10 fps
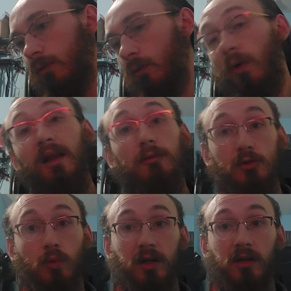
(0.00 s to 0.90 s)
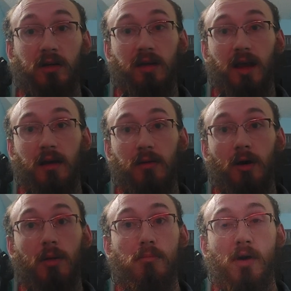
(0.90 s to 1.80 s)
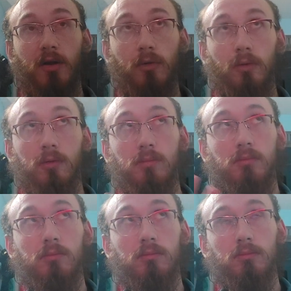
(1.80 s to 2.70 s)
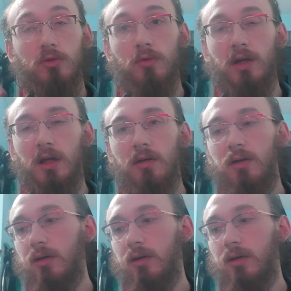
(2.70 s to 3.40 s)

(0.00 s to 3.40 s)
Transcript: while I was working on that on Model 3,